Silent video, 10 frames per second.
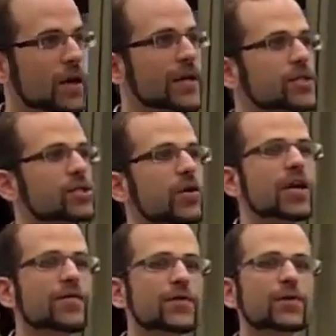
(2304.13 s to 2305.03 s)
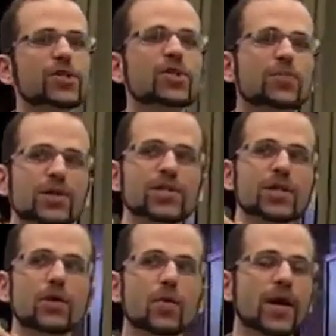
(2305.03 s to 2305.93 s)
All right? So if you're
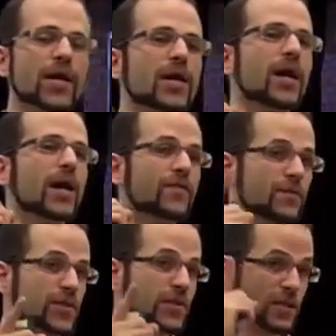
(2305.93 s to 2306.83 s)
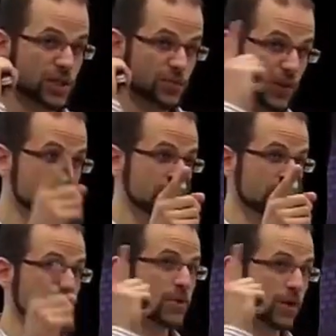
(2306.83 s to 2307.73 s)
sprinting away
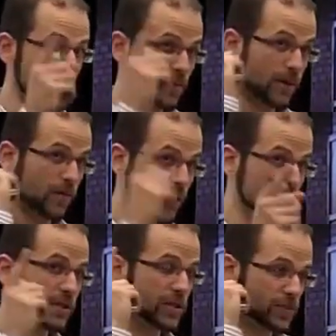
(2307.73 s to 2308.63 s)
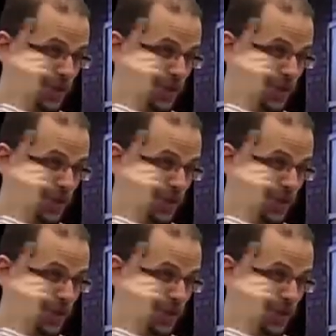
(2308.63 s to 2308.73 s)
I'm talking about